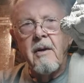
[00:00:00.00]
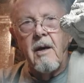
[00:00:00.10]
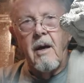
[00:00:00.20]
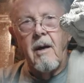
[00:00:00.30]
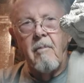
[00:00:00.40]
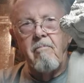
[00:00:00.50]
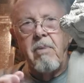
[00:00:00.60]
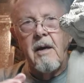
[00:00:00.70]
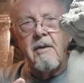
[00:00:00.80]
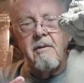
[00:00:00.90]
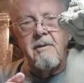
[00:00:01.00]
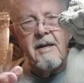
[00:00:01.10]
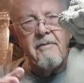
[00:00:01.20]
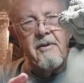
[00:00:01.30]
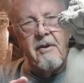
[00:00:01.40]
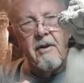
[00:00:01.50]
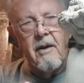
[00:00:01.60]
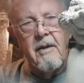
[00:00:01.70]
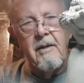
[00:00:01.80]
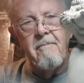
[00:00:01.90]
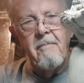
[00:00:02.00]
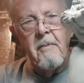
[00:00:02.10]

but definitely